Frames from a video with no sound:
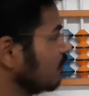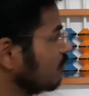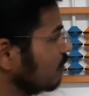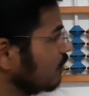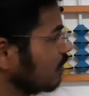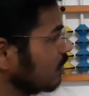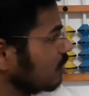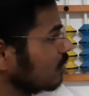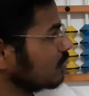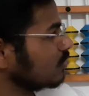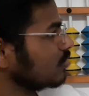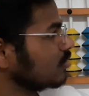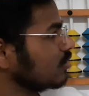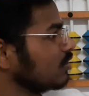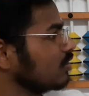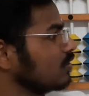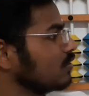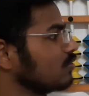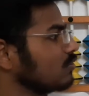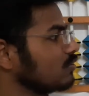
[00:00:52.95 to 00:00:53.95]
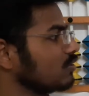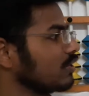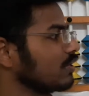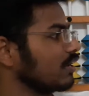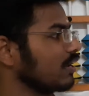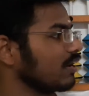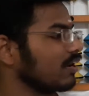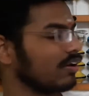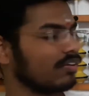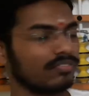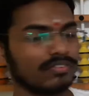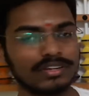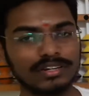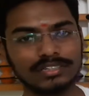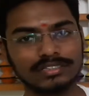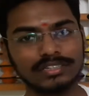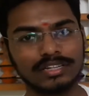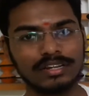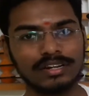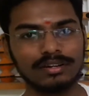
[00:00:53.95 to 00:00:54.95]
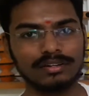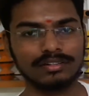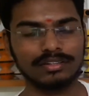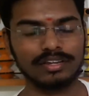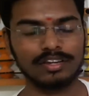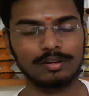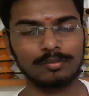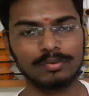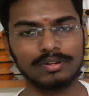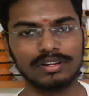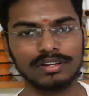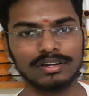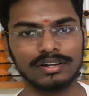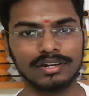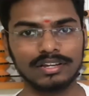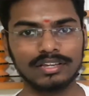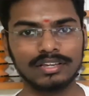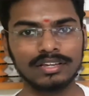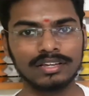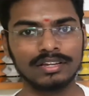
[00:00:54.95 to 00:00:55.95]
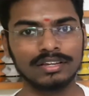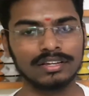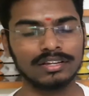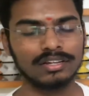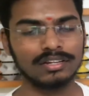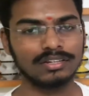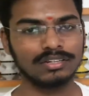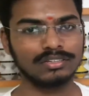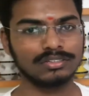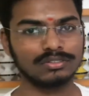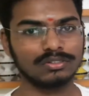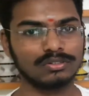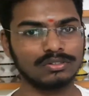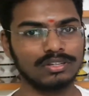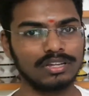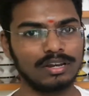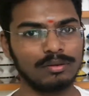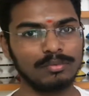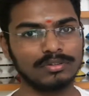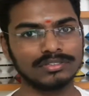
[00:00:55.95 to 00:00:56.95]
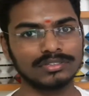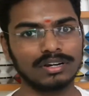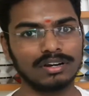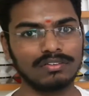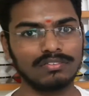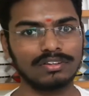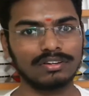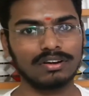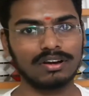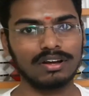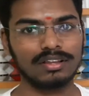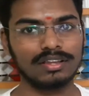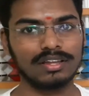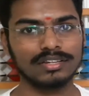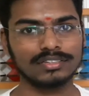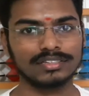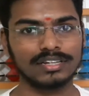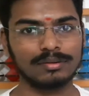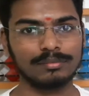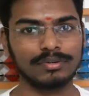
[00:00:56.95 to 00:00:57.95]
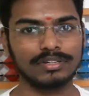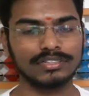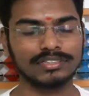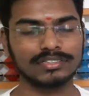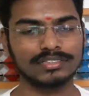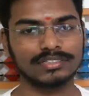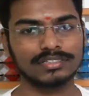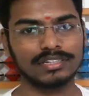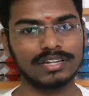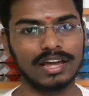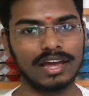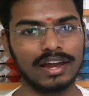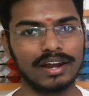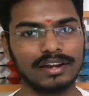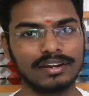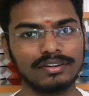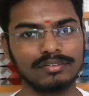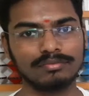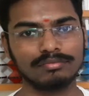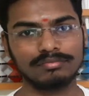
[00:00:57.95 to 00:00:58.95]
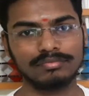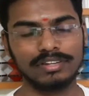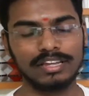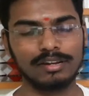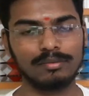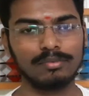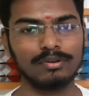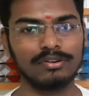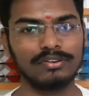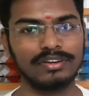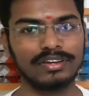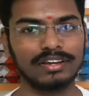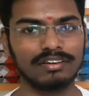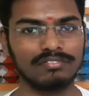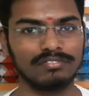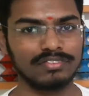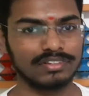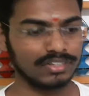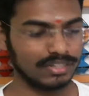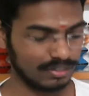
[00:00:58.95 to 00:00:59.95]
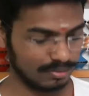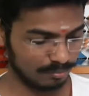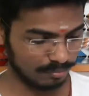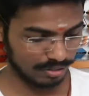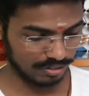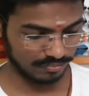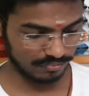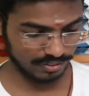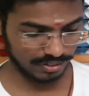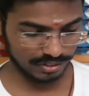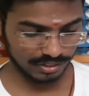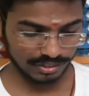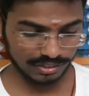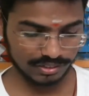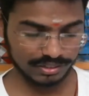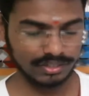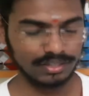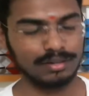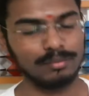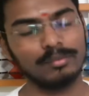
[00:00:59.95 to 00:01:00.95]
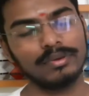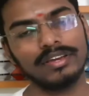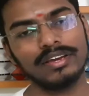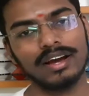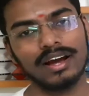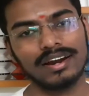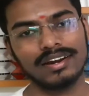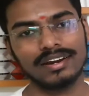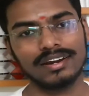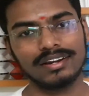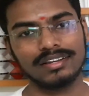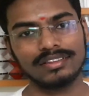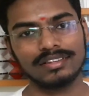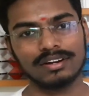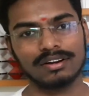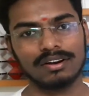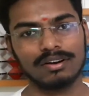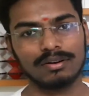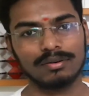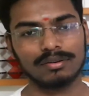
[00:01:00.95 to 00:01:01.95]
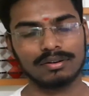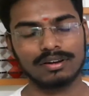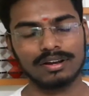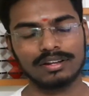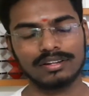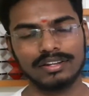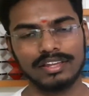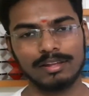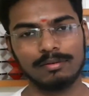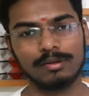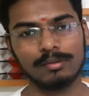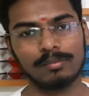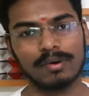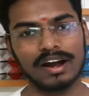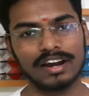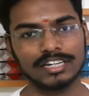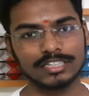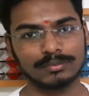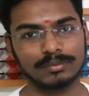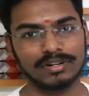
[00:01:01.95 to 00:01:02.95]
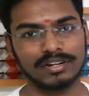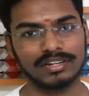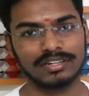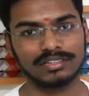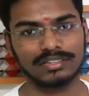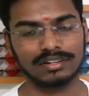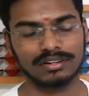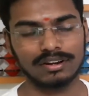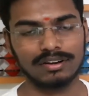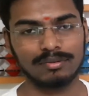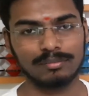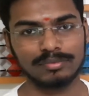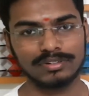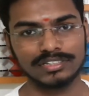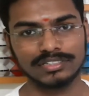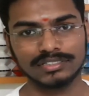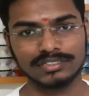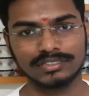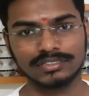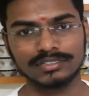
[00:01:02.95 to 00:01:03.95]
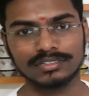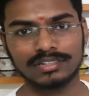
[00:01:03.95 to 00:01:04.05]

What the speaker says: year to 3.5 years they'll be learning. So they'll be solving all the assignments and they'll be doing everything perfectly. They'll be attending they'll be participating in the competitions.